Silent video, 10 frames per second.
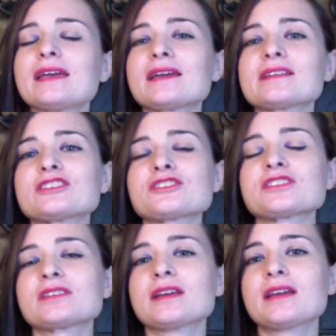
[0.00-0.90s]

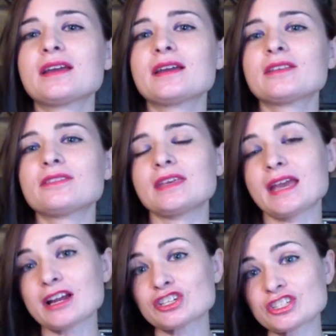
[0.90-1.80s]
and
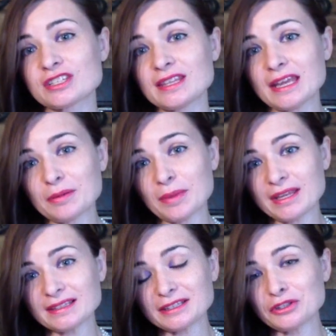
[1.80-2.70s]
they actually like
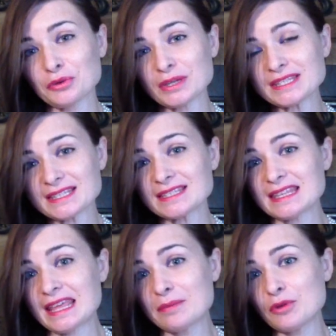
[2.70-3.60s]
made little noises
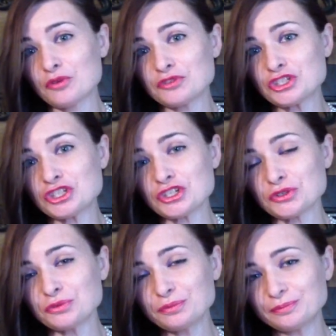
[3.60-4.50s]
and they moved
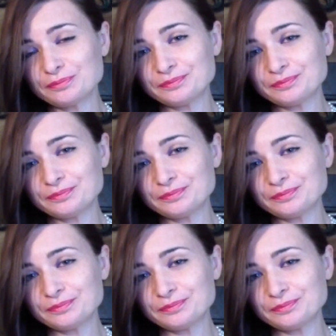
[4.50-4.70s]
too.